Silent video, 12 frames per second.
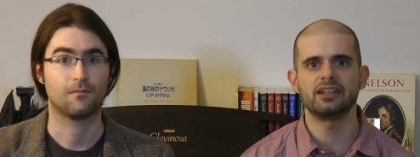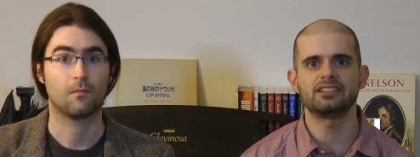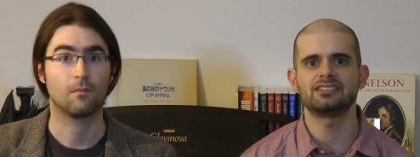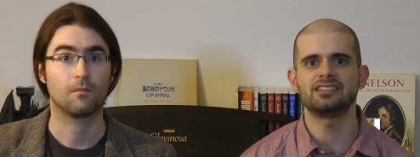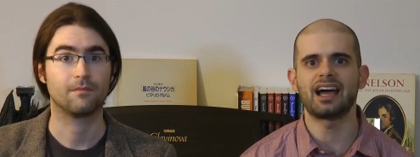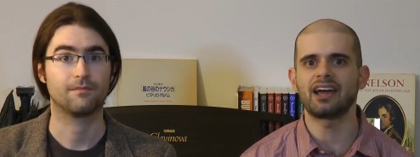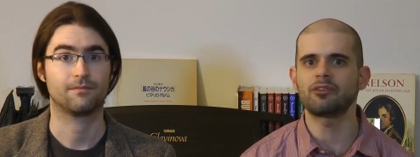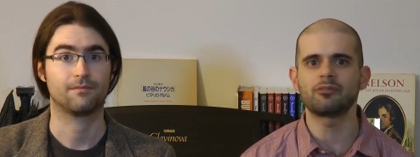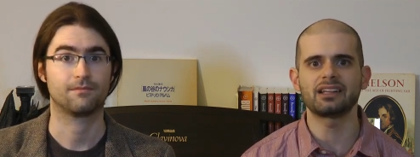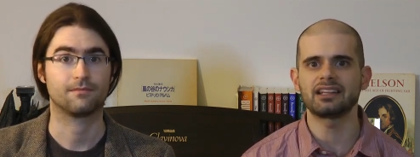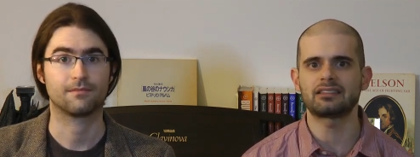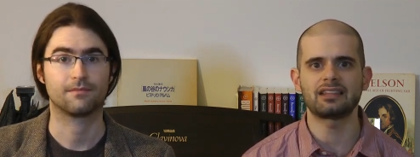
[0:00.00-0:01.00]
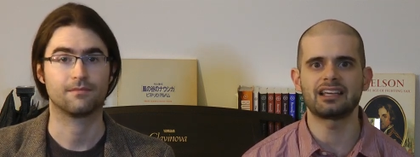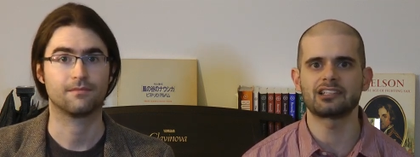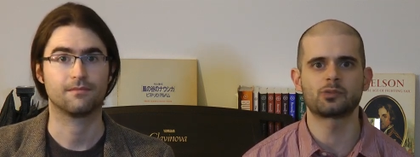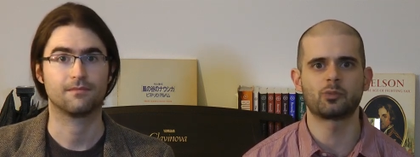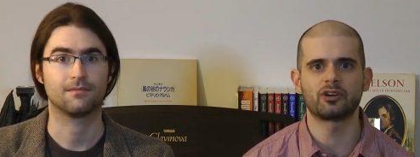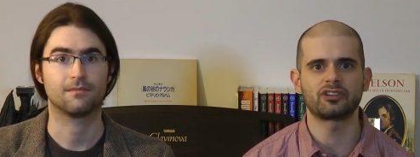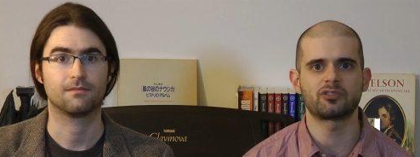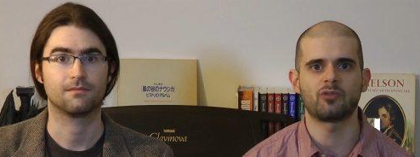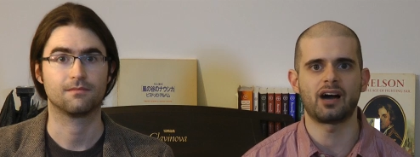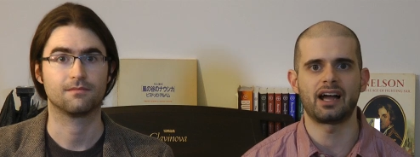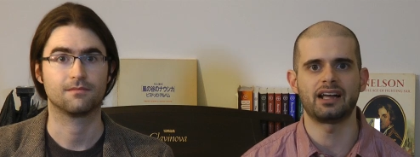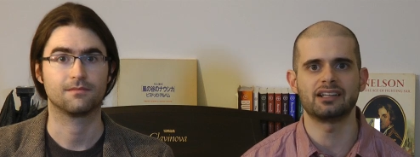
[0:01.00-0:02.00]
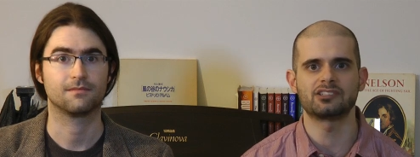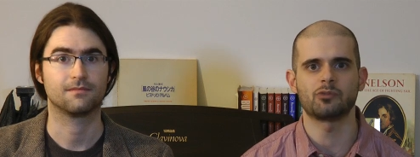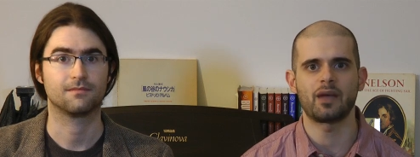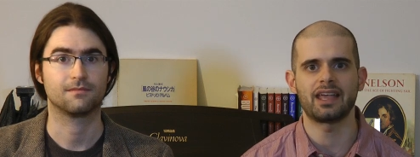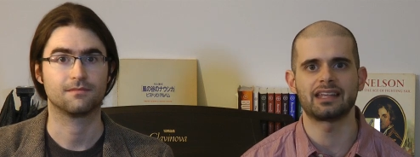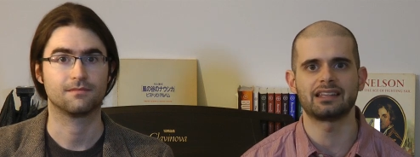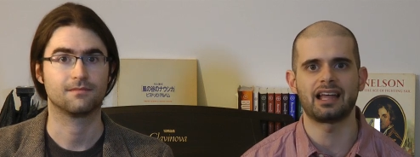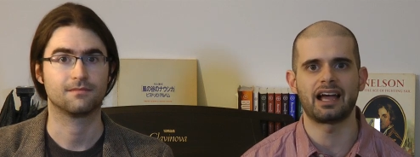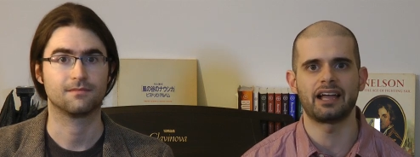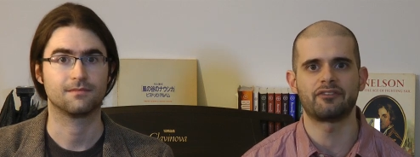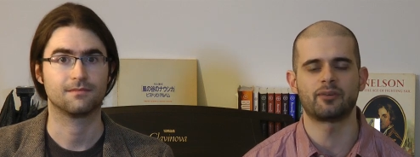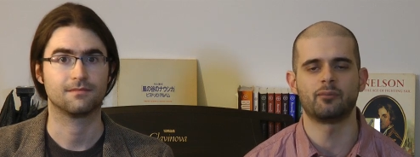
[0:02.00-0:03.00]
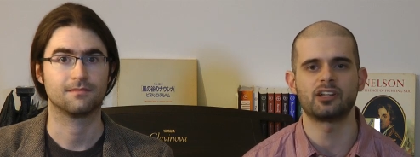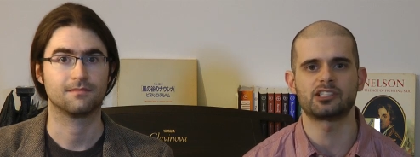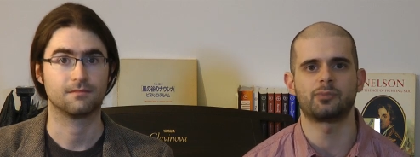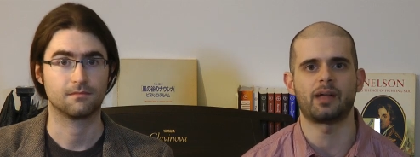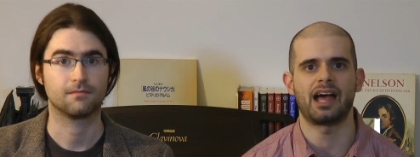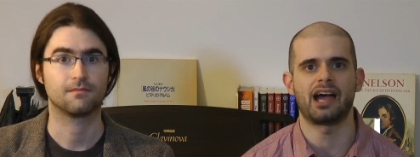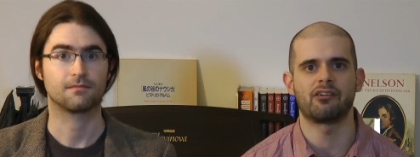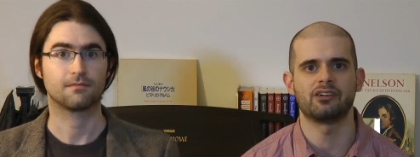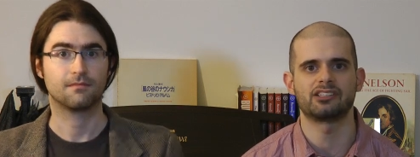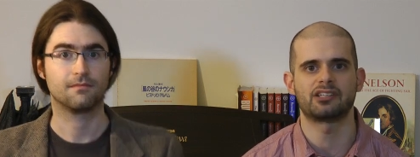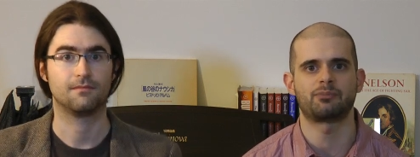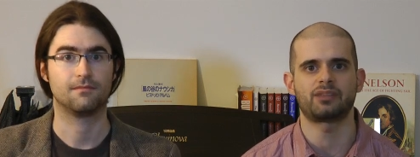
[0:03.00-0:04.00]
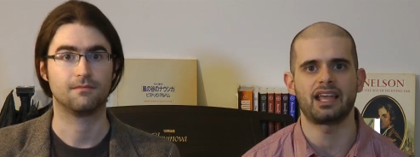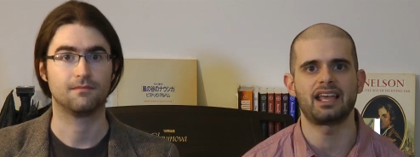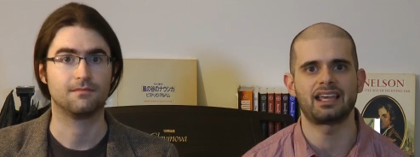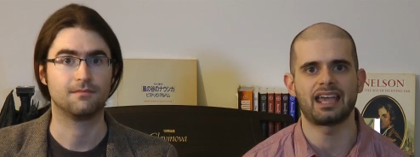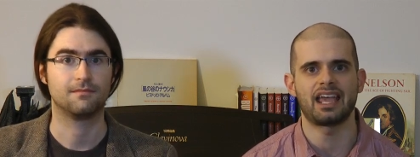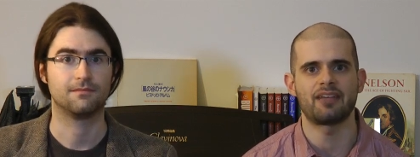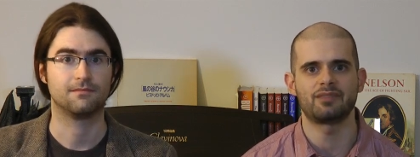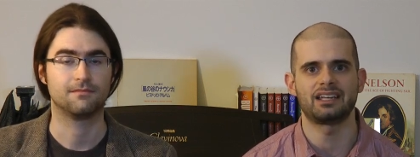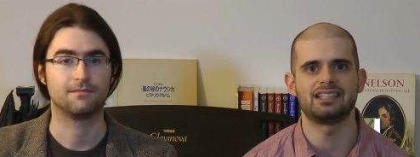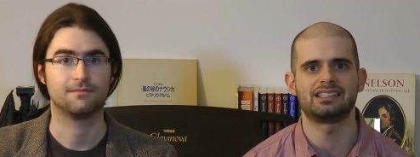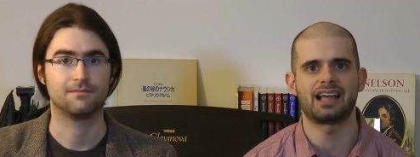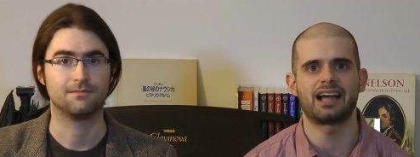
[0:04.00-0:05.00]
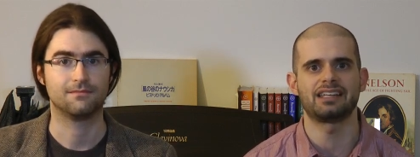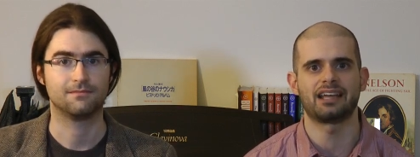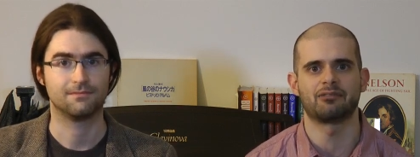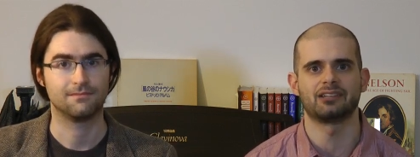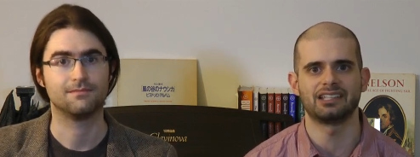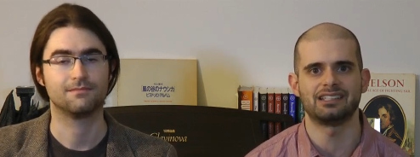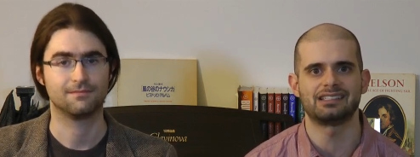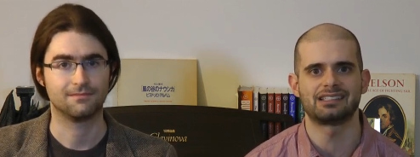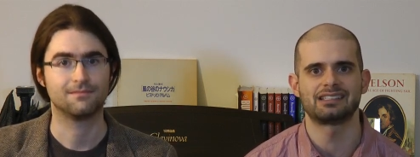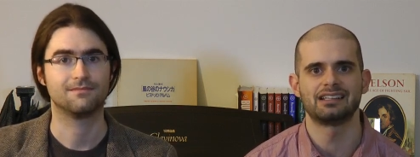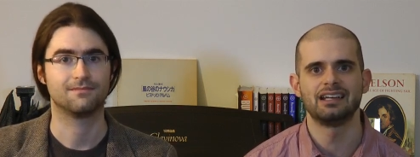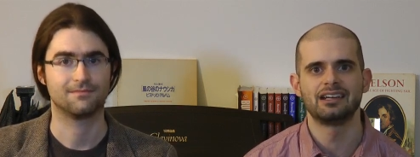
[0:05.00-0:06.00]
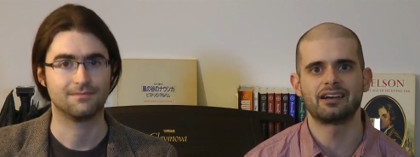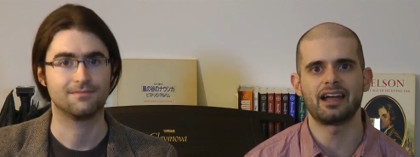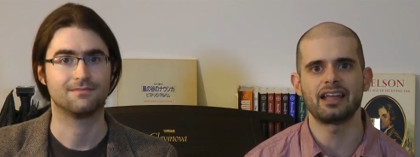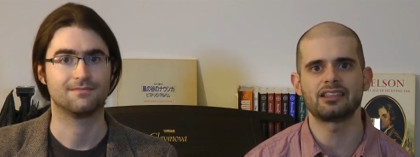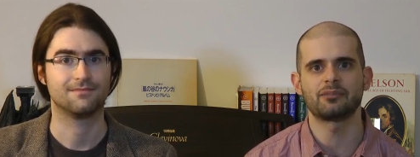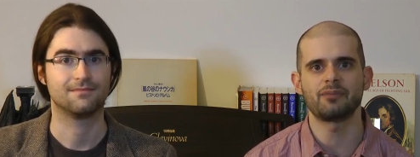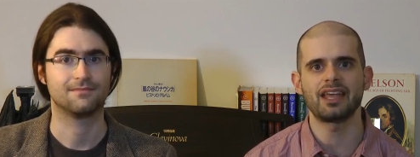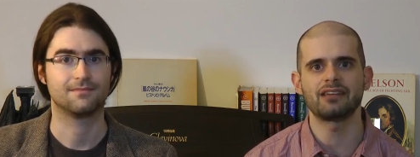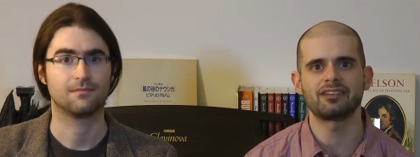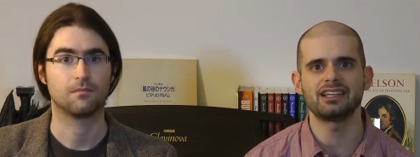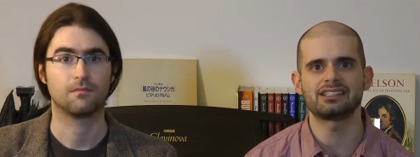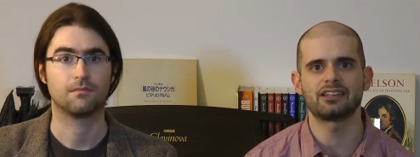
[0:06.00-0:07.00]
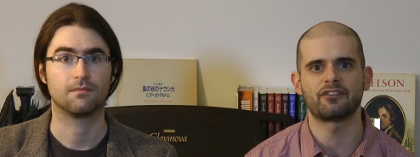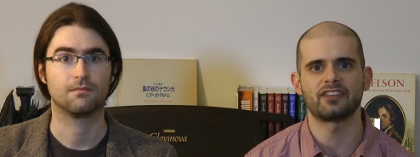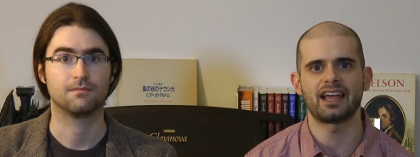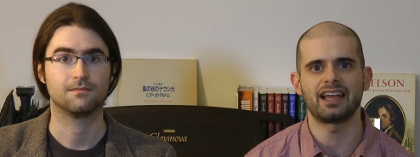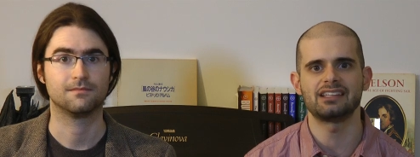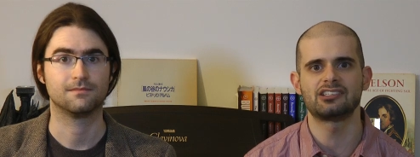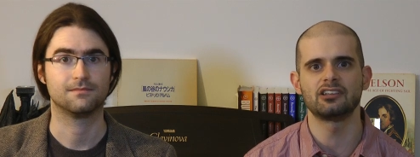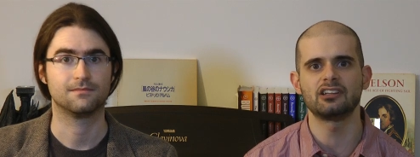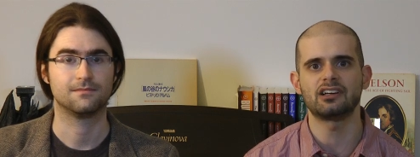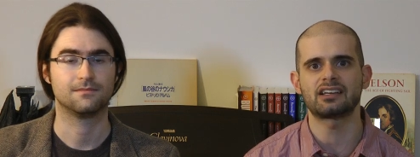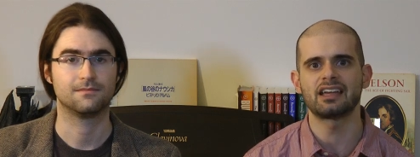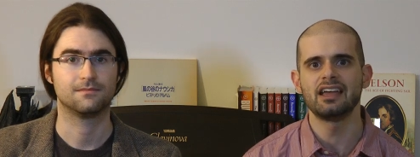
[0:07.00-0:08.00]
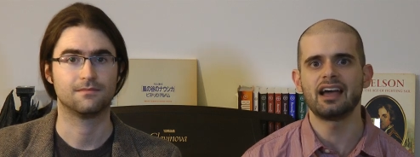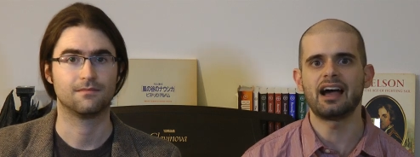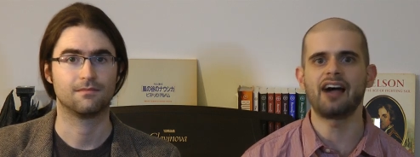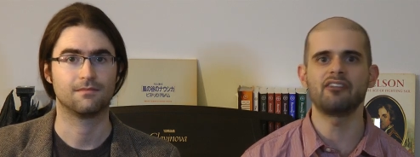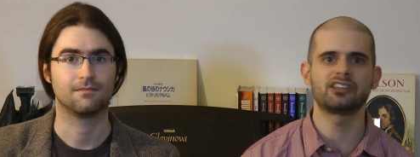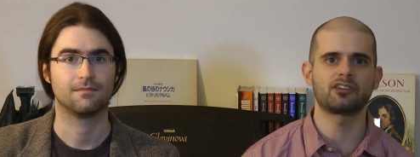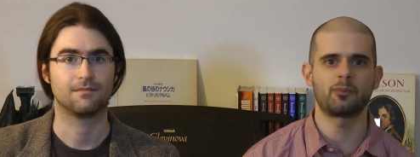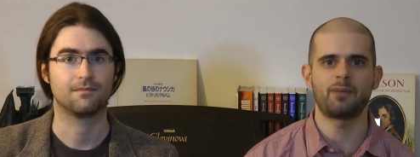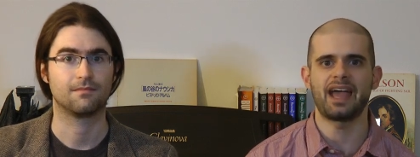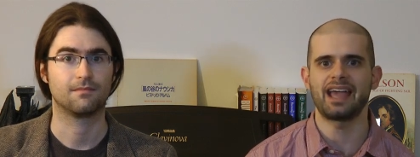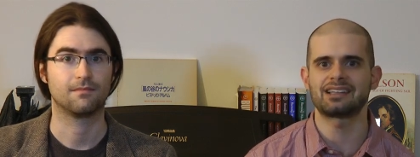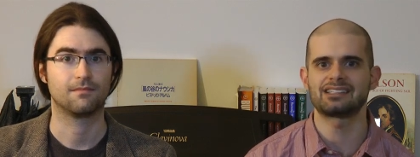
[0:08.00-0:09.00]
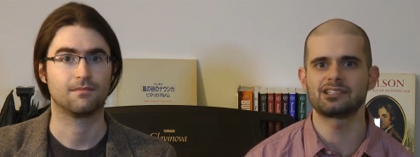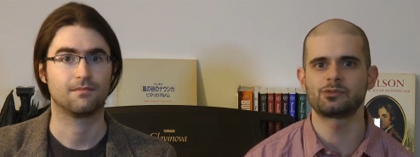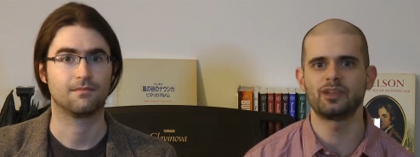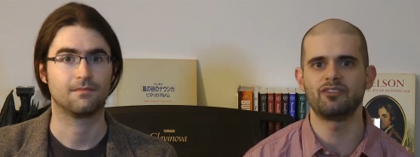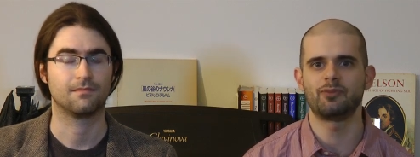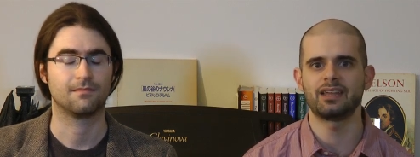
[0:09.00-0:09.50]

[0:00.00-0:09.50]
Speaker 1: But I don't really think it's worthwhile to wait in line for multiple hours to play a game that is not yet released right? The main reason for that is you look out, uh, there are PAXs we've